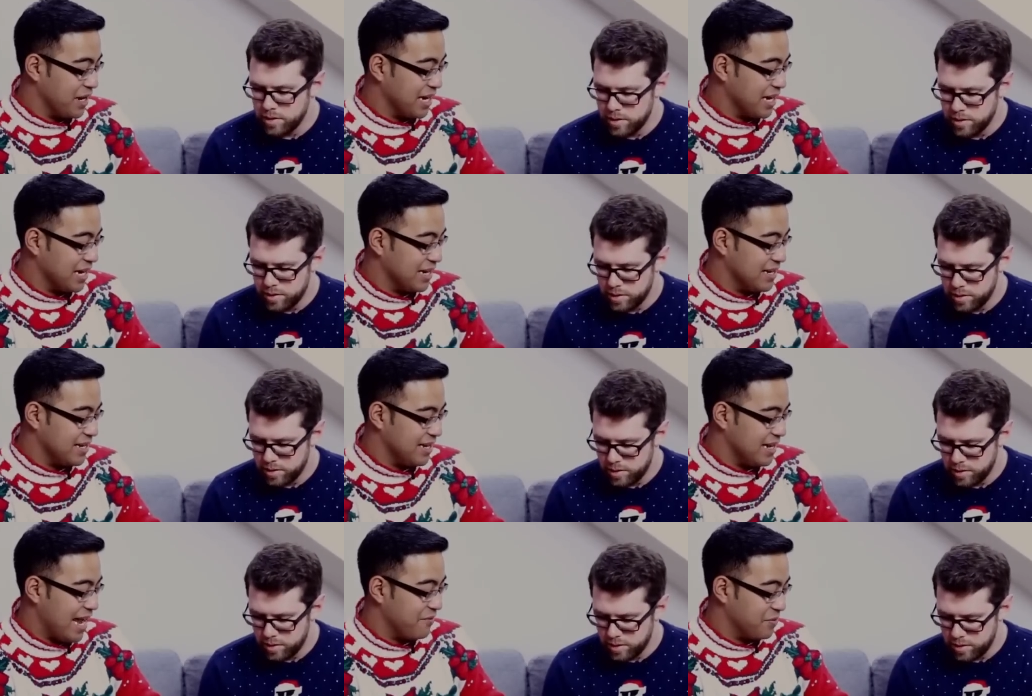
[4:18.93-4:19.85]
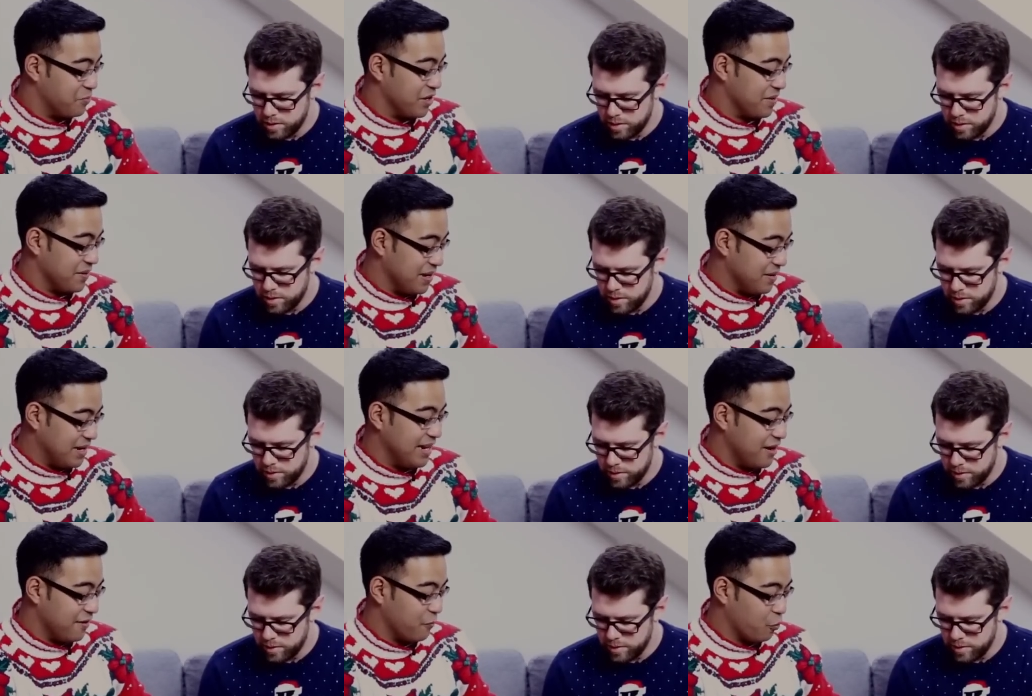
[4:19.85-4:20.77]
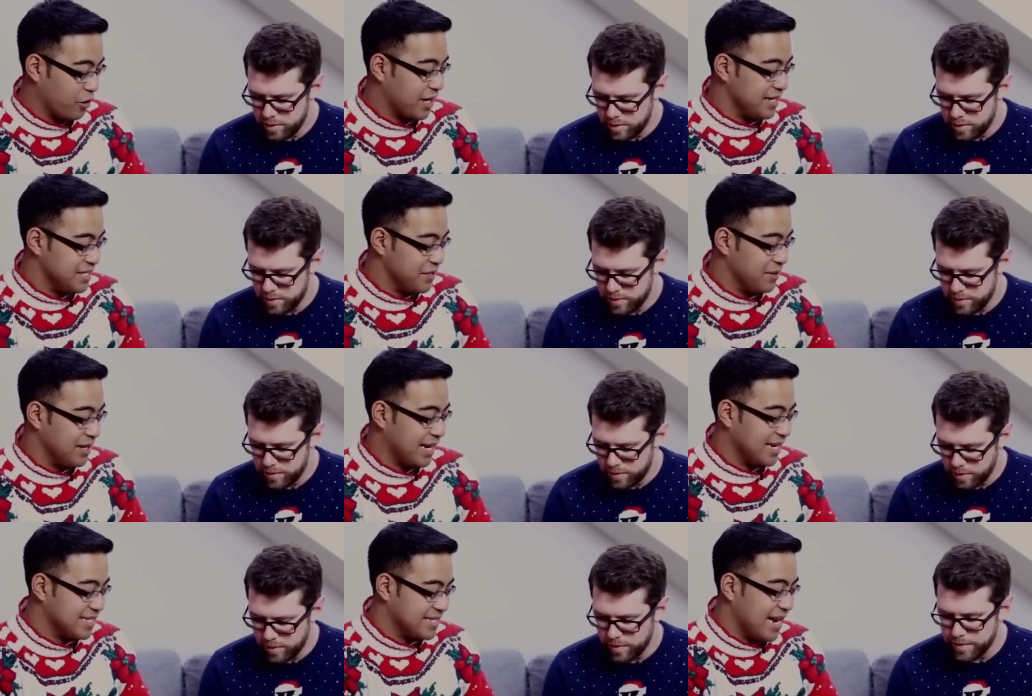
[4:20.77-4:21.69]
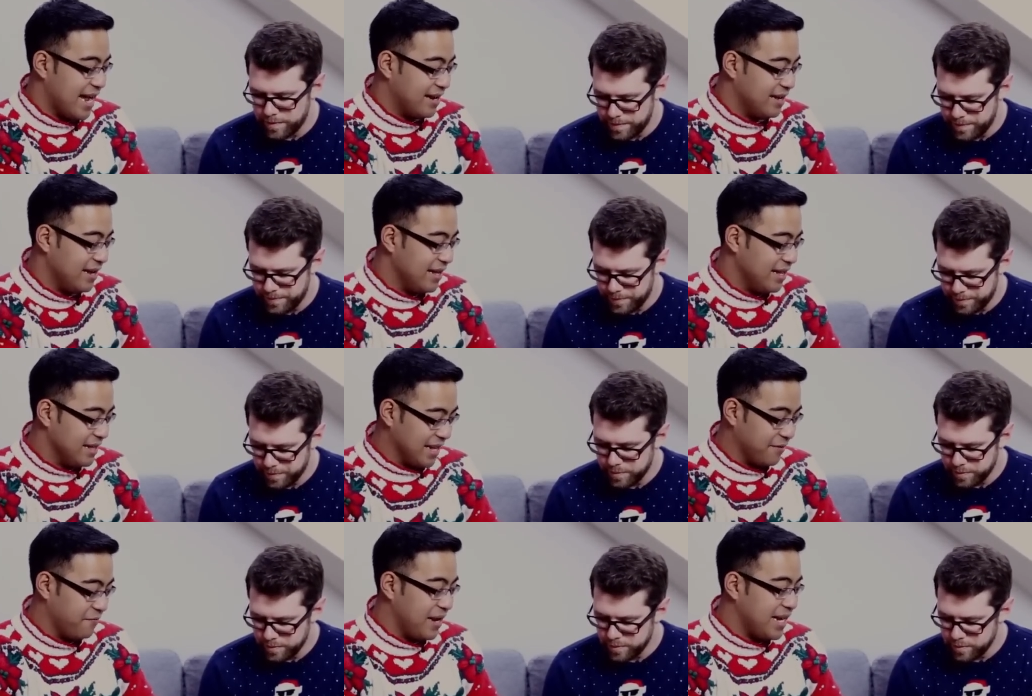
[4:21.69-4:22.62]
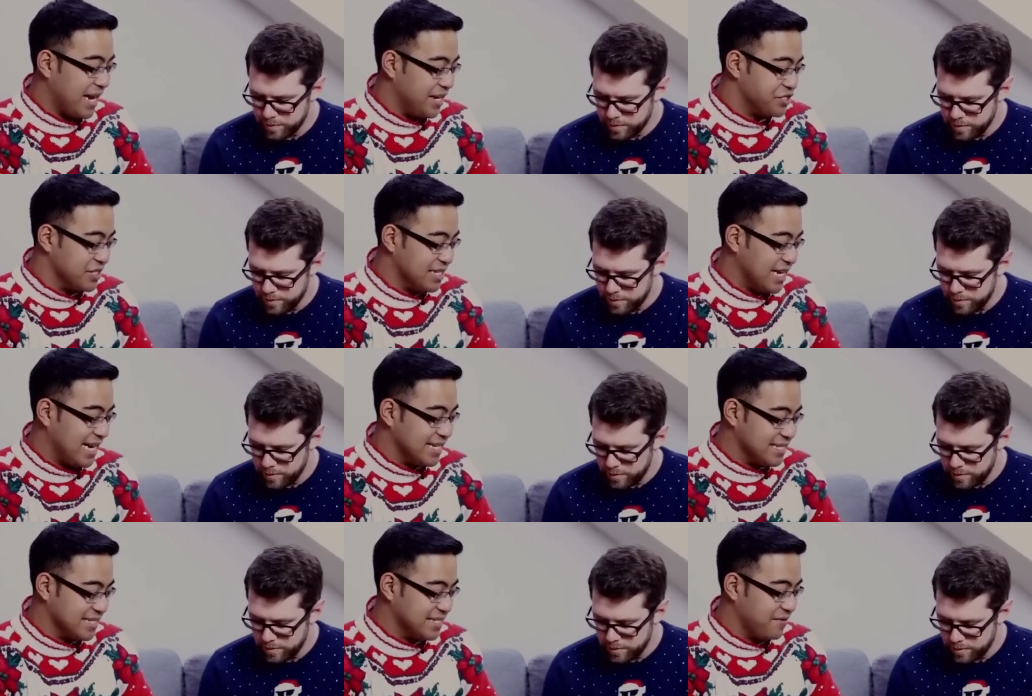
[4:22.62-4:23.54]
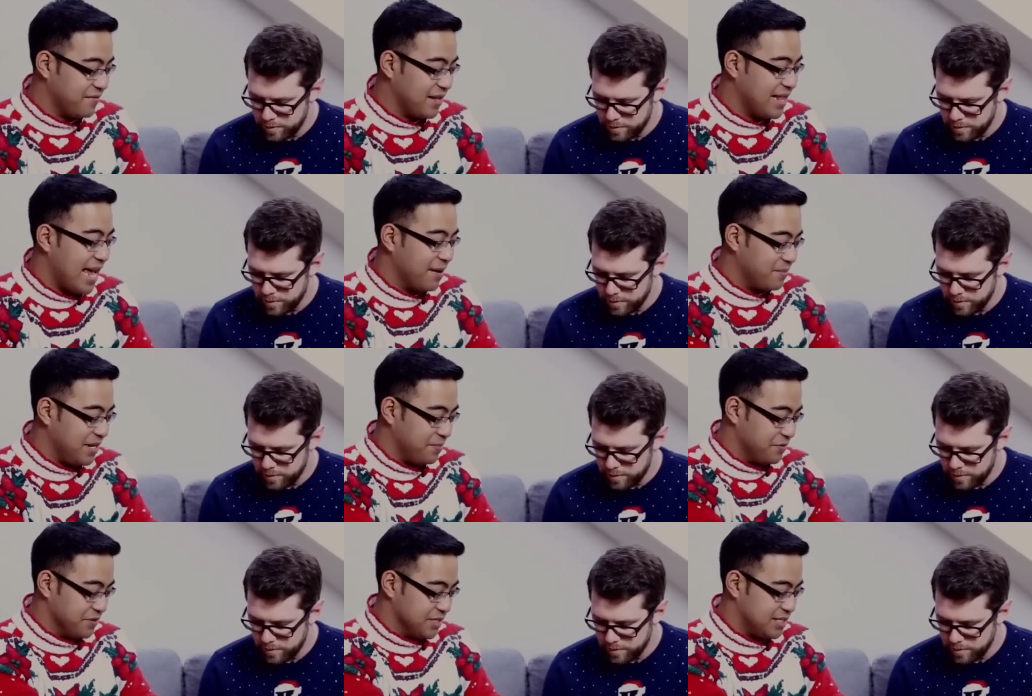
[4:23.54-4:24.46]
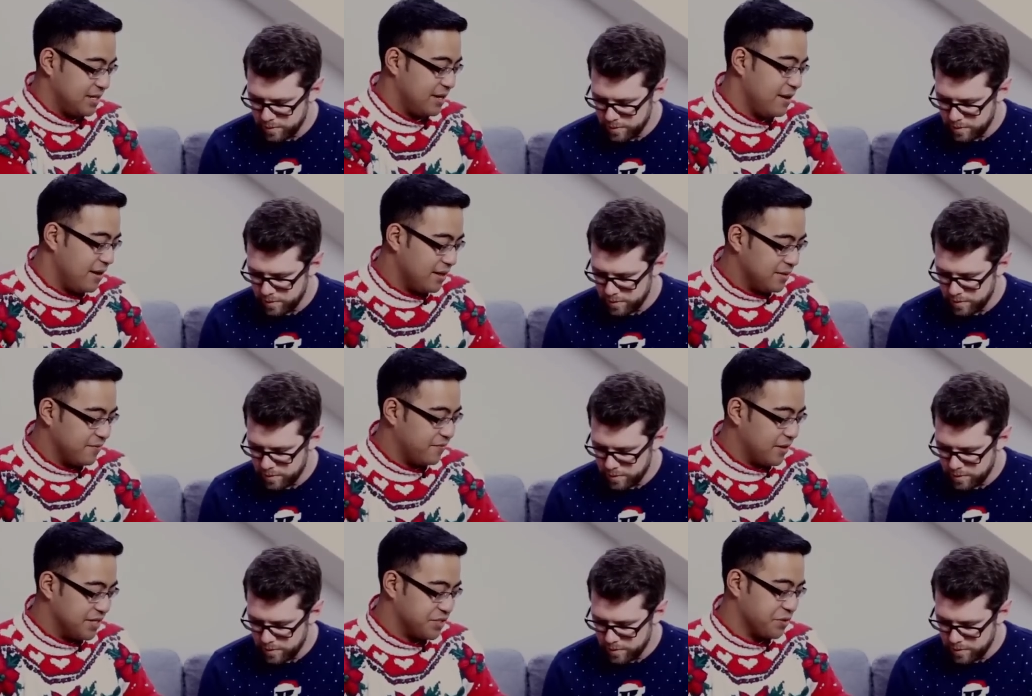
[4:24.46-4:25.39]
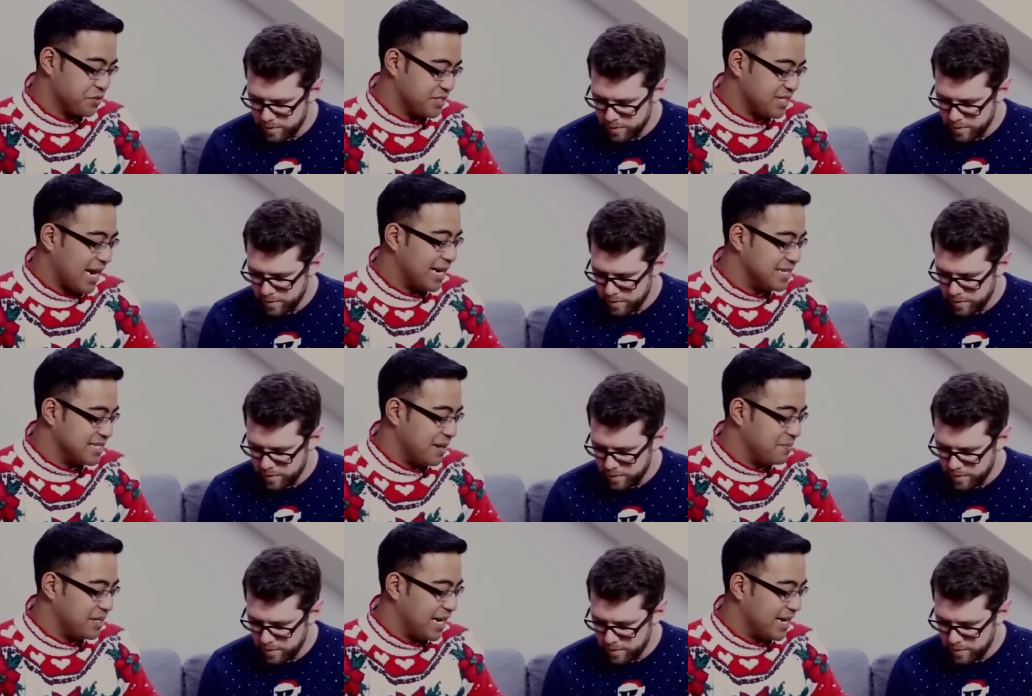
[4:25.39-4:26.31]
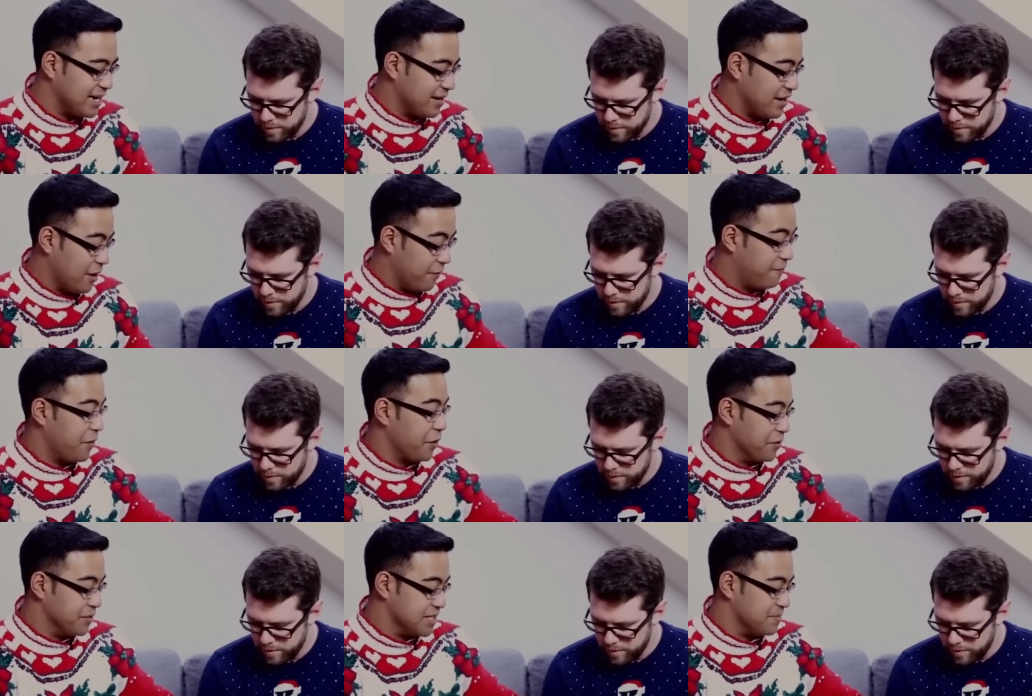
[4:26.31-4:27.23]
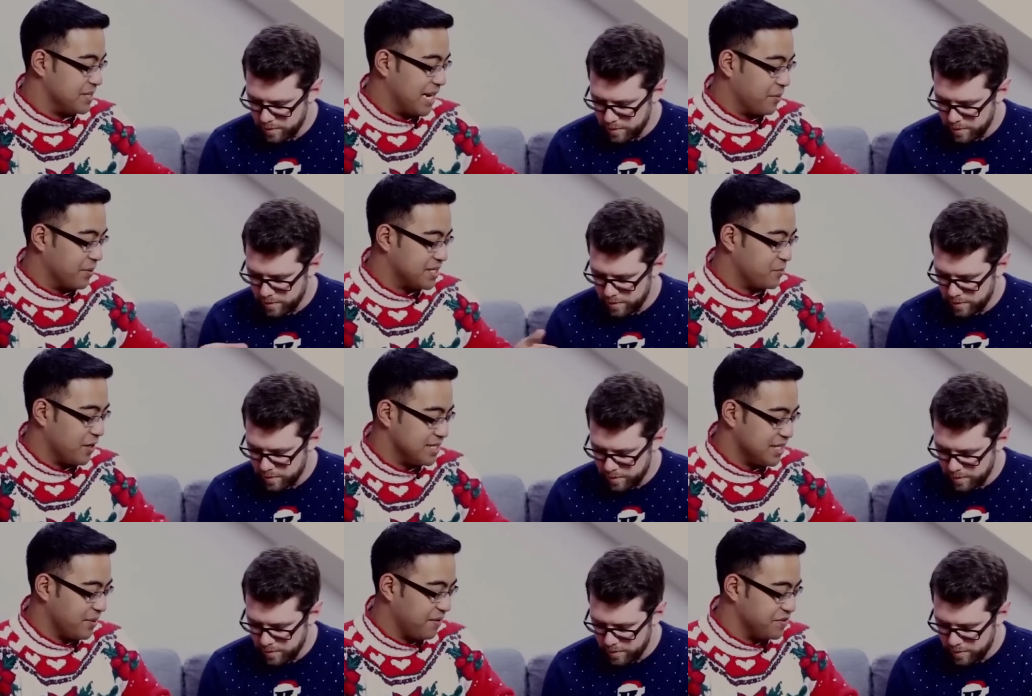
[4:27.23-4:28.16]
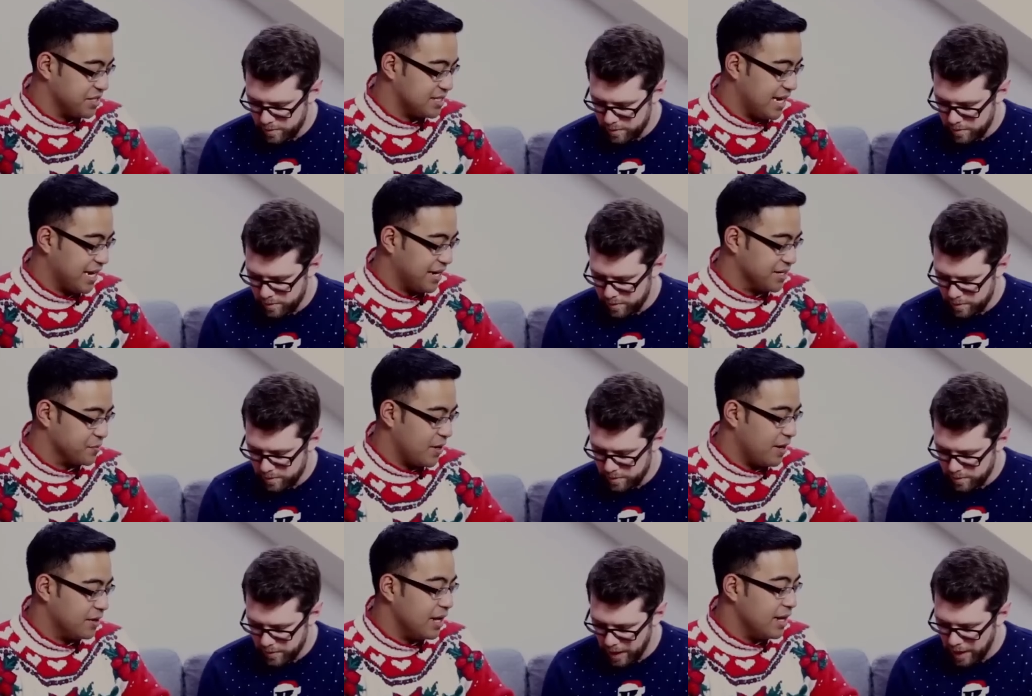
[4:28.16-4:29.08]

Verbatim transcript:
Speaker 1: putting I haven't been putting enough work into it. Like it's got like vacation days and stuff like that, and people's uh, social status is updating and our photos updating with ones that we've just taken as well.